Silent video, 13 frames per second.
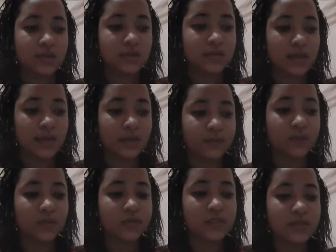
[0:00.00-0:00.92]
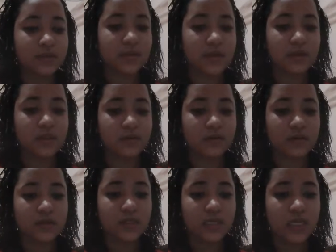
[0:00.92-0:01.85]
syllable
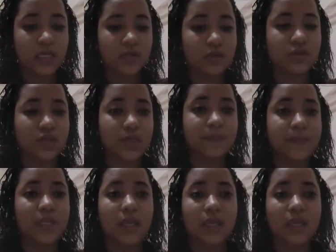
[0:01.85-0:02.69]
designer, technician,